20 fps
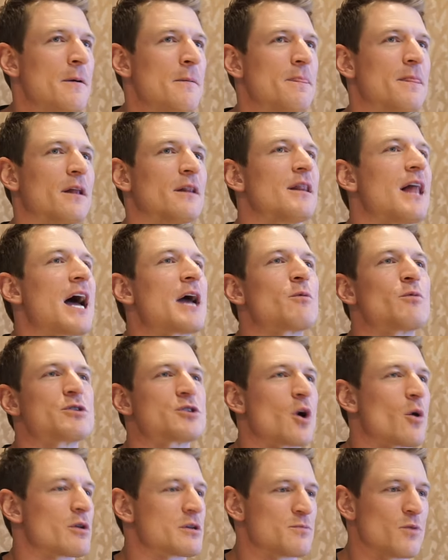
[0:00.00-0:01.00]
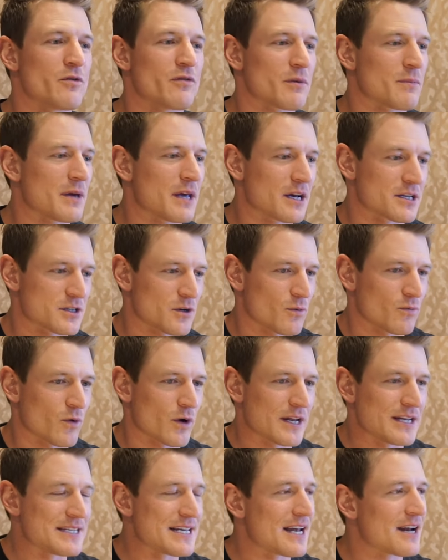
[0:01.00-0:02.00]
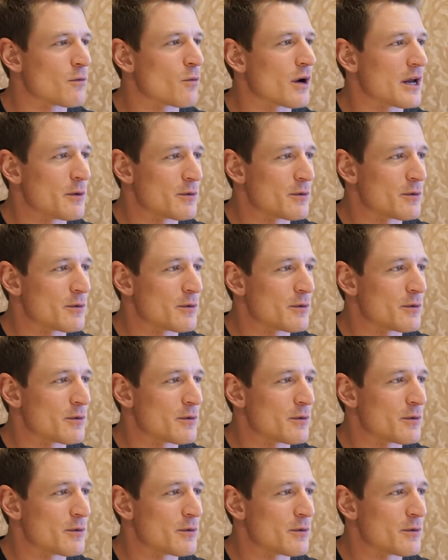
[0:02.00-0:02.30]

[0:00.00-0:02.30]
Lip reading: the line was always moving because of what he did and what